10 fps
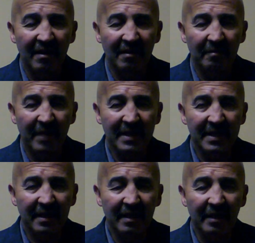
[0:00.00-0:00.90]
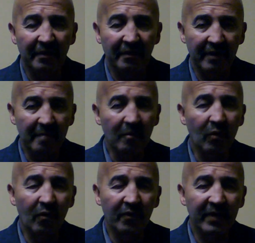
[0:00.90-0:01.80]
basically
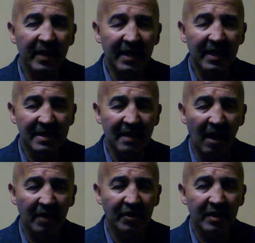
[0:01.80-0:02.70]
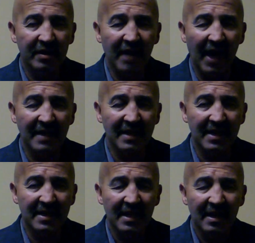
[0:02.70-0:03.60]
remove these noxious gases
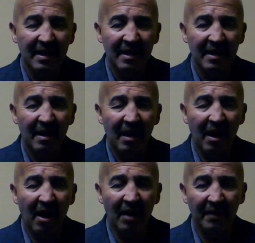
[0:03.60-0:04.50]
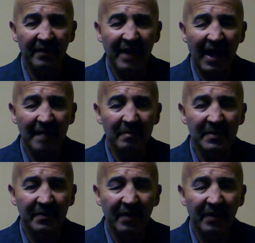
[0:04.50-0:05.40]
out of the
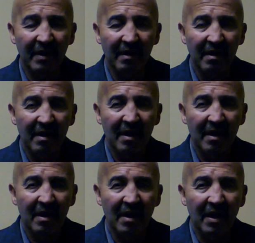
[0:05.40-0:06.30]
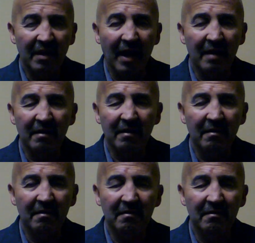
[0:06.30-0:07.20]
atmosphere, it can
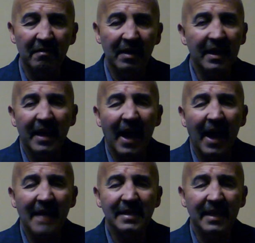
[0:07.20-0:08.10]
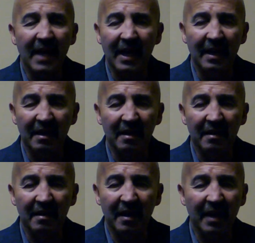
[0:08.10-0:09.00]
really cascade and
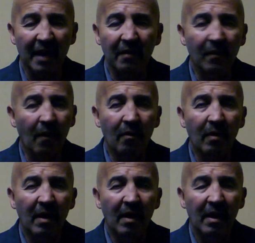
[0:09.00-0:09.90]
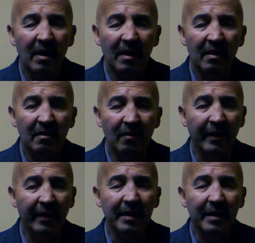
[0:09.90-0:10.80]
they can grow
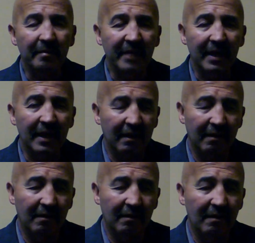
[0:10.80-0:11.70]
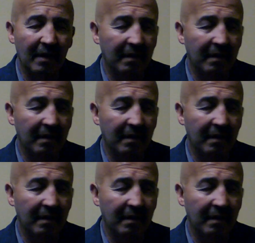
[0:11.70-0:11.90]
logarithmically, like